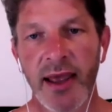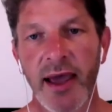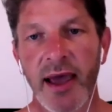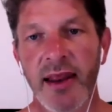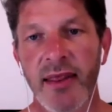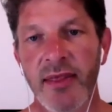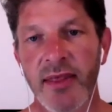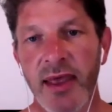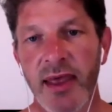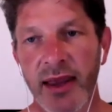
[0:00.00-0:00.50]

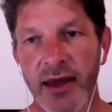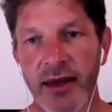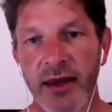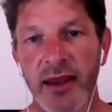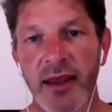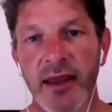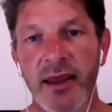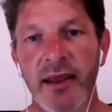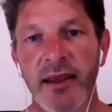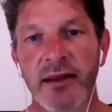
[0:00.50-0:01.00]
And then
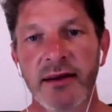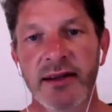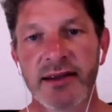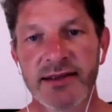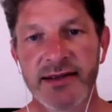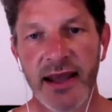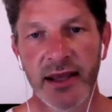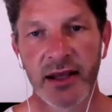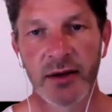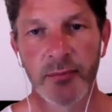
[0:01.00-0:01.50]
the
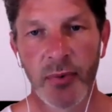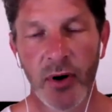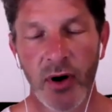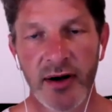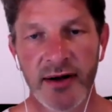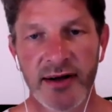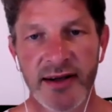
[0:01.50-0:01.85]
second part